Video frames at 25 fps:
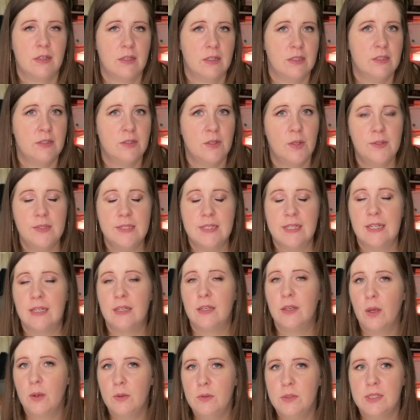
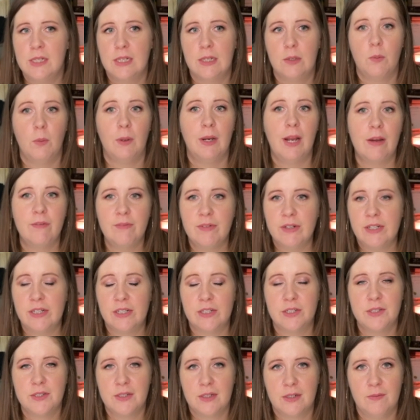consulting, coaching, whatever
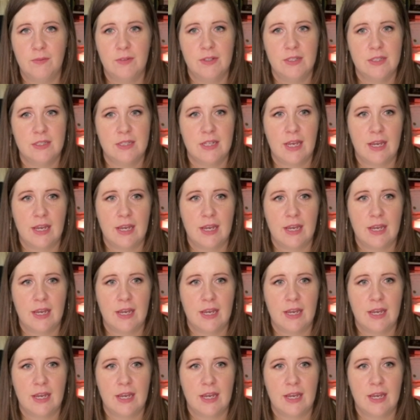your service